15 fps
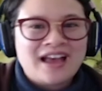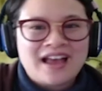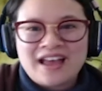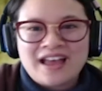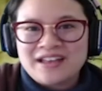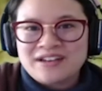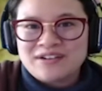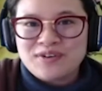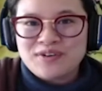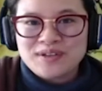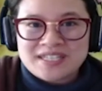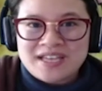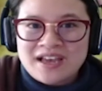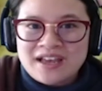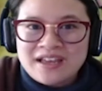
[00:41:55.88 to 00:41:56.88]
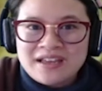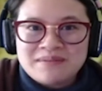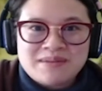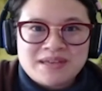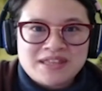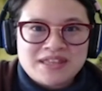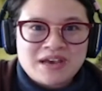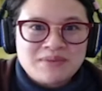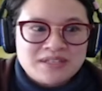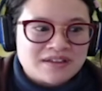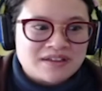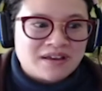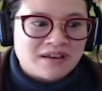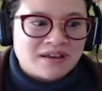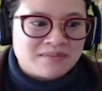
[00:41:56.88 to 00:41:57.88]
and for the time, I mean, that
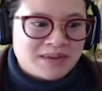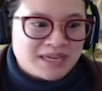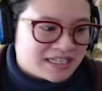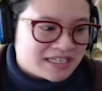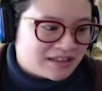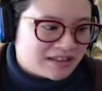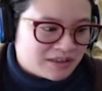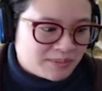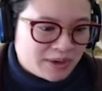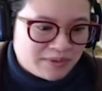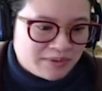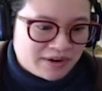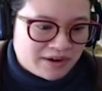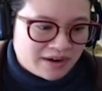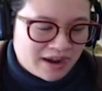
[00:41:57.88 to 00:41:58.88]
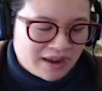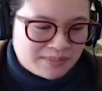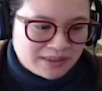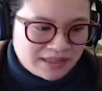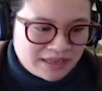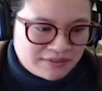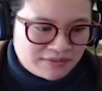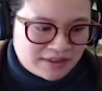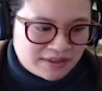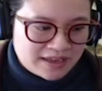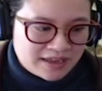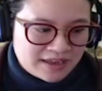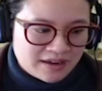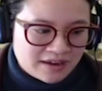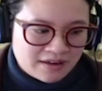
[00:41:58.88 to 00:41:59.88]
was amazing. And to the point where I believe
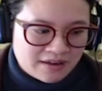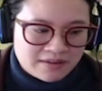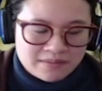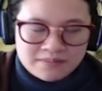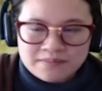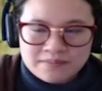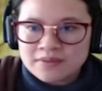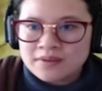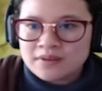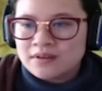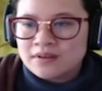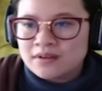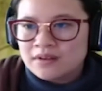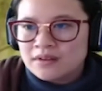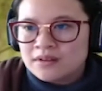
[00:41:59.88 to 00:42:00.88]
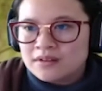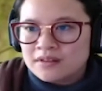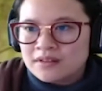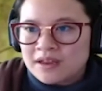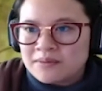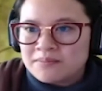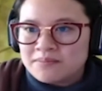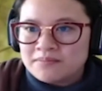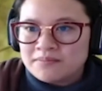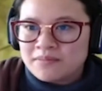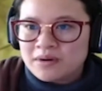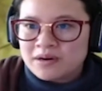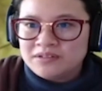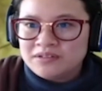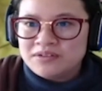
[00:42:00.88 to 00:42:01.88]
the like
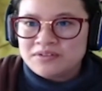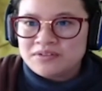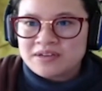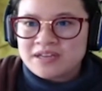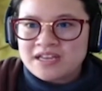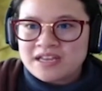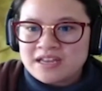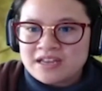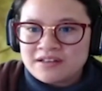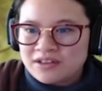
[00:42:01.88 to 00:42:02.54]
Martin Luther King,